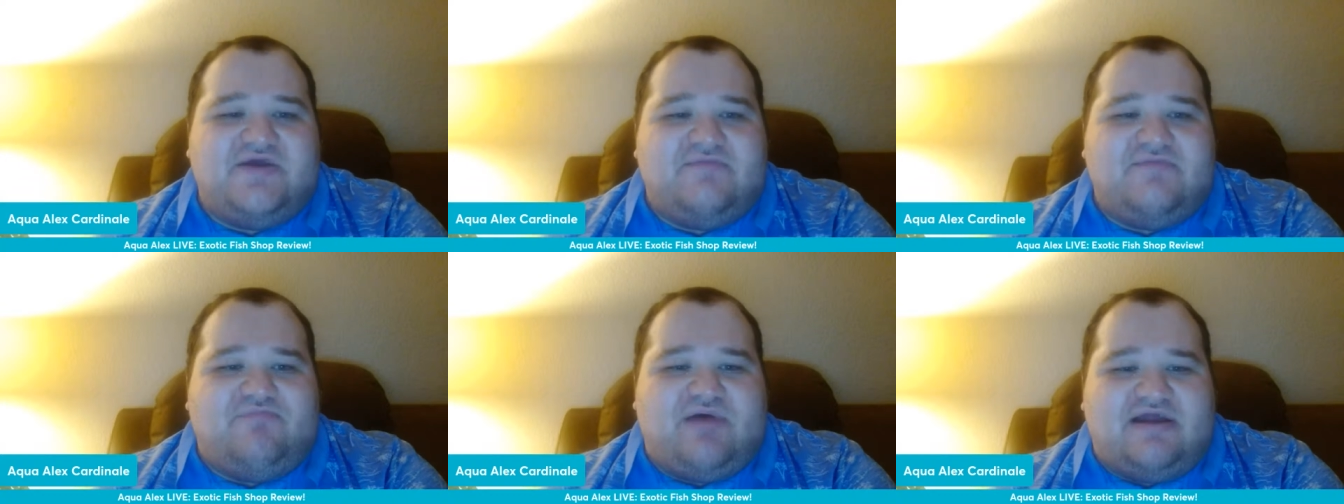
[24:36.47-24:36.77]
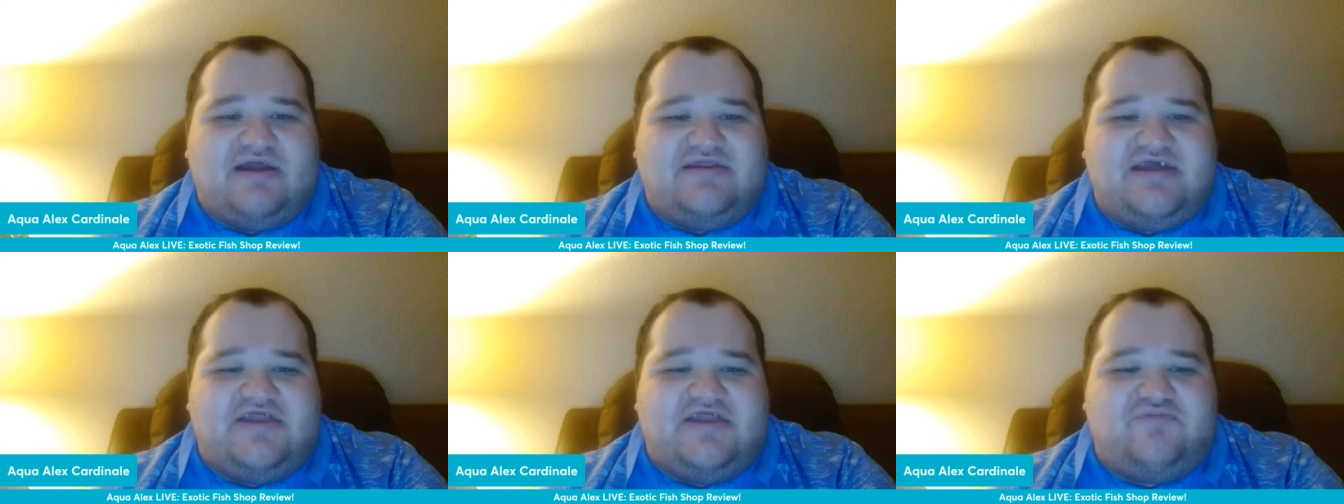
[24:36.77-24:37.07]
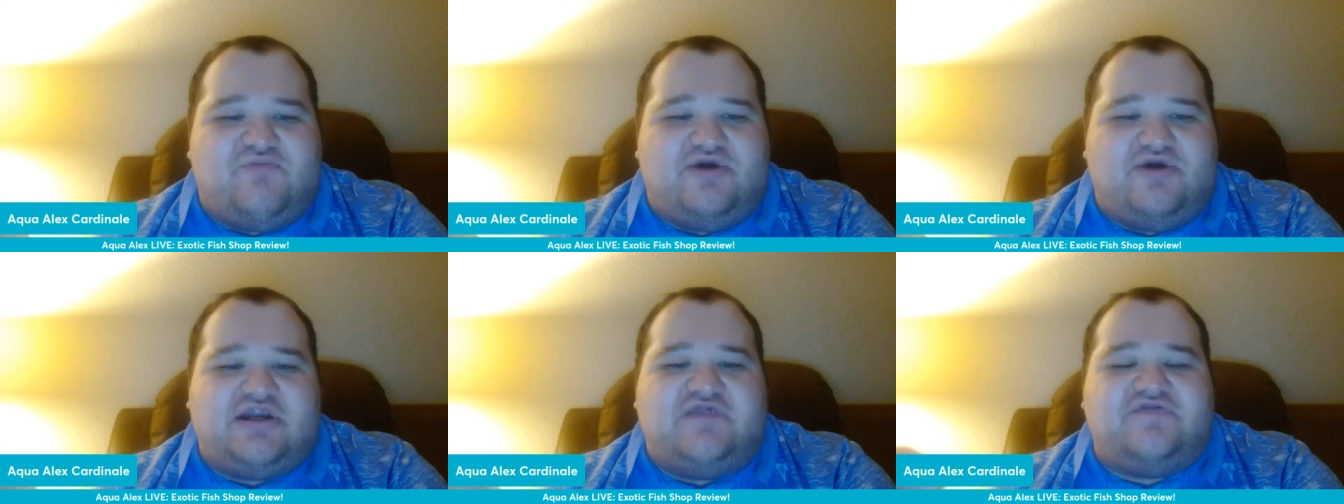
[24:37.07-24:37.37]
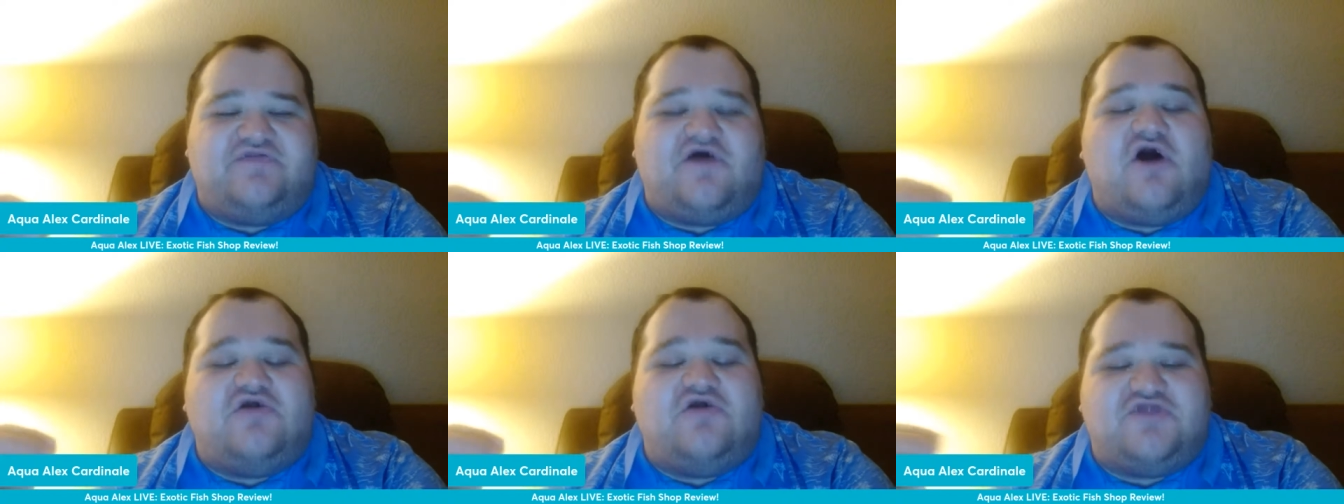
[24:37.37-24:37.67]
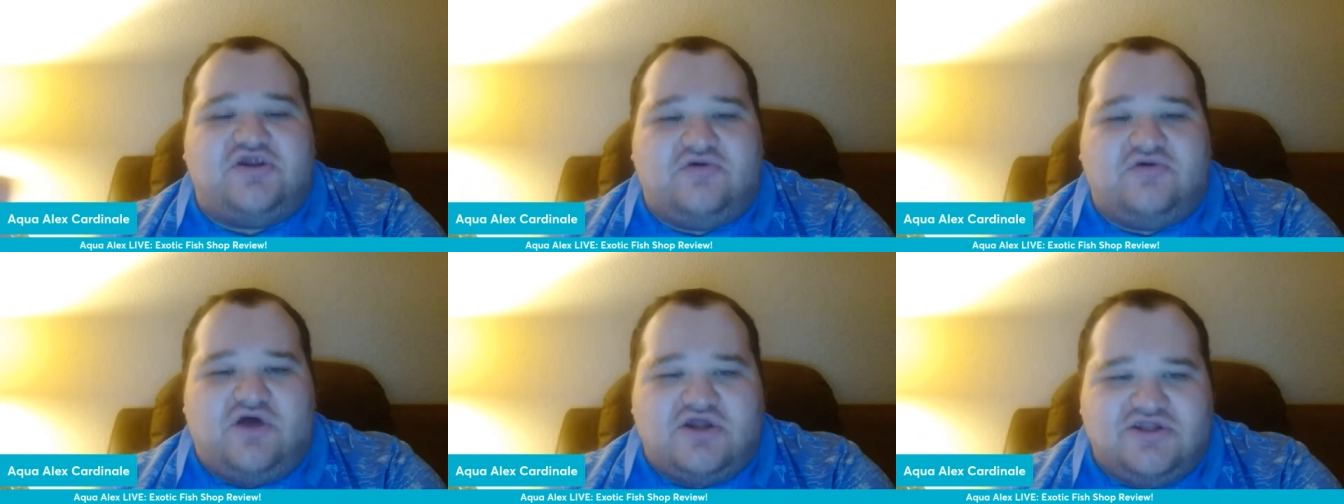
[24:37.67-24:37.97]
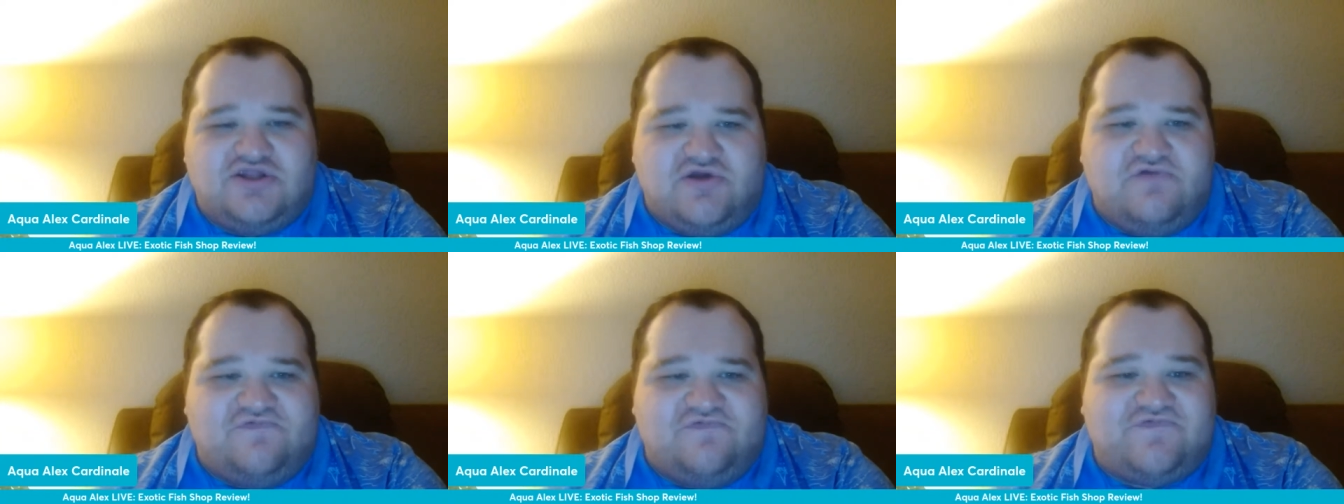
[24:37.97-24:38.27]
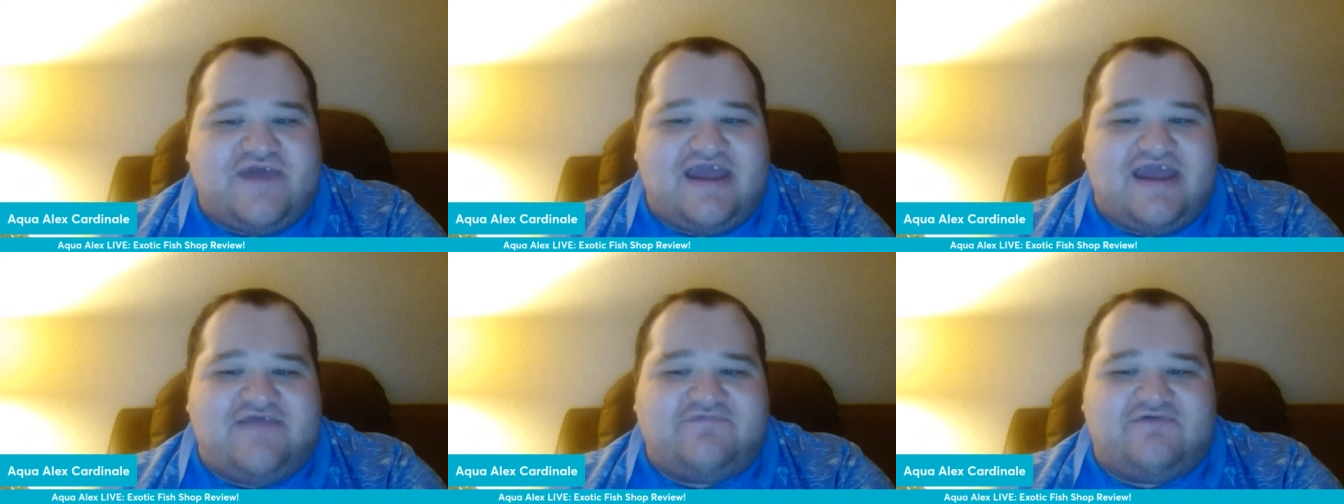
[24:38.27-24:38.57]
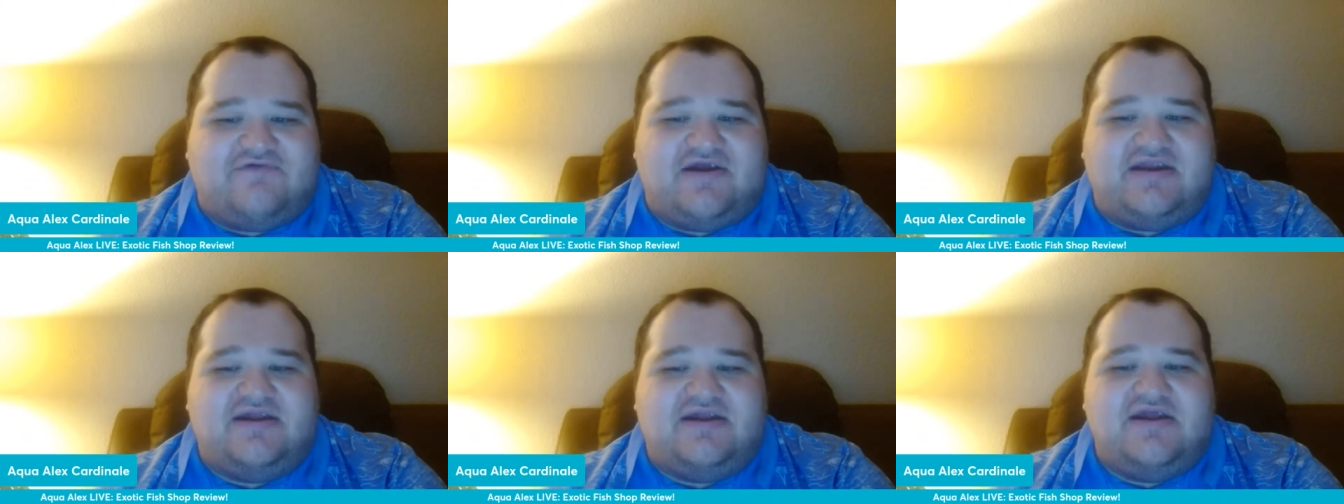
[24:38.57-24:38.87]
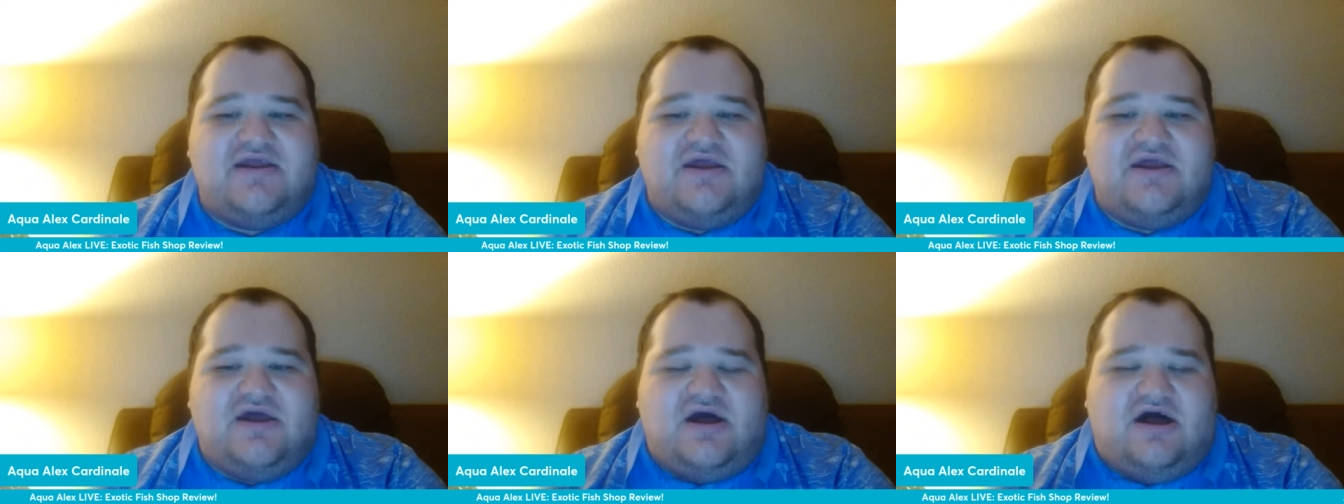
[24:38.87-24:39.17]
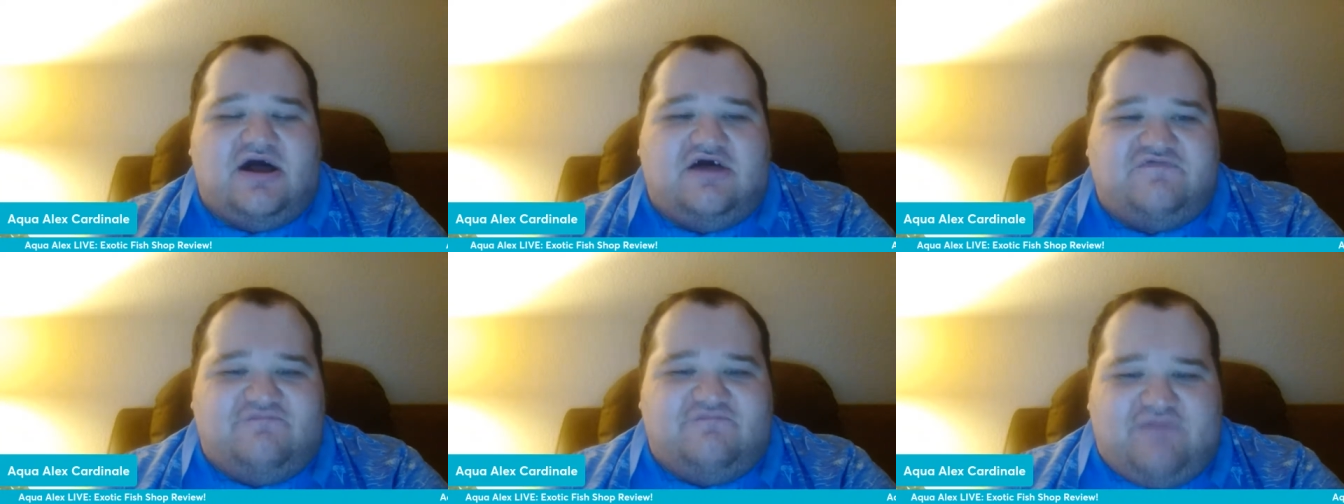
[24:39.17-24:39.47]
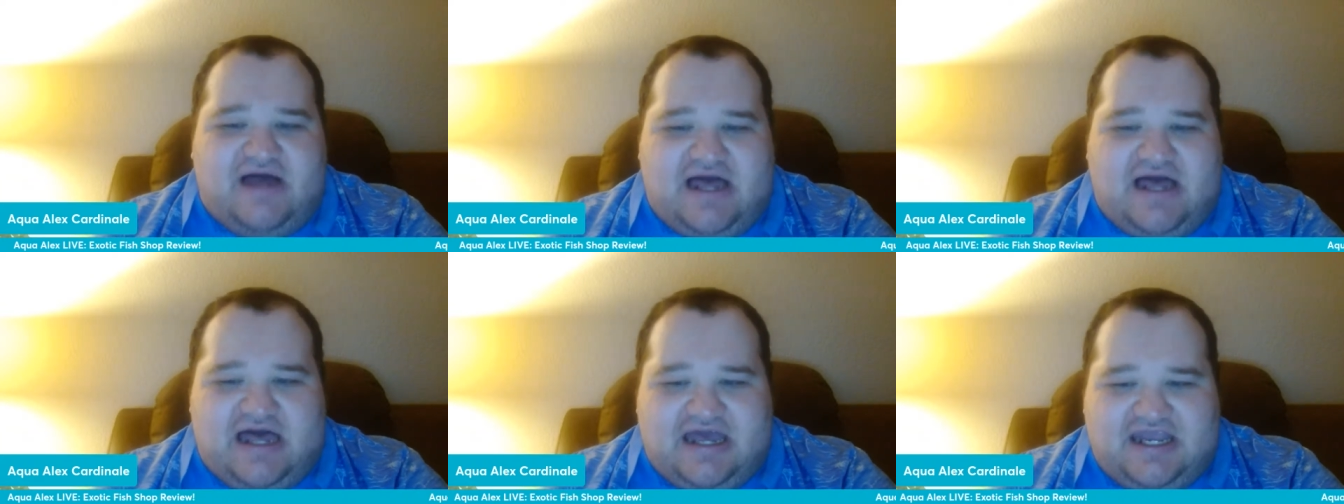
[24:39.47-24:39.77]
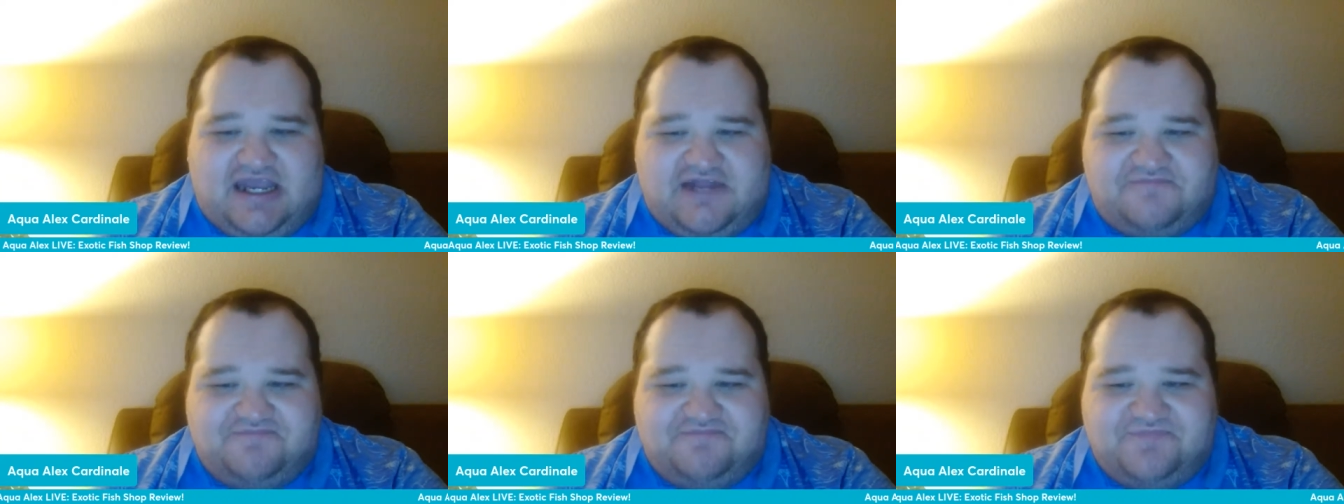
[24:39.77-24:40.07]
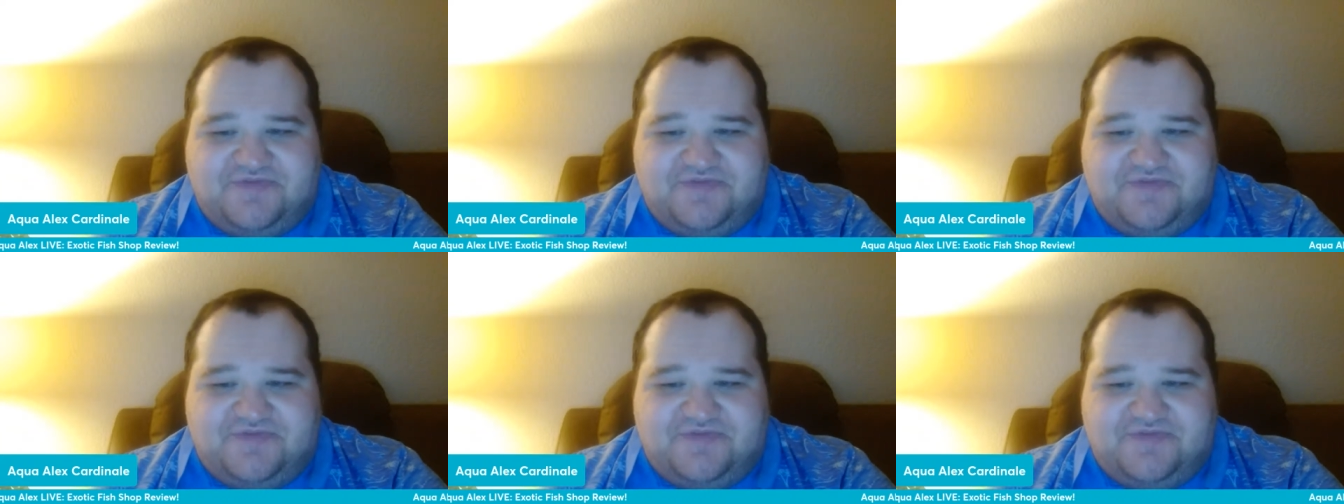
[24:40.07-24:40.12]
but this one is also a new favorite of mine.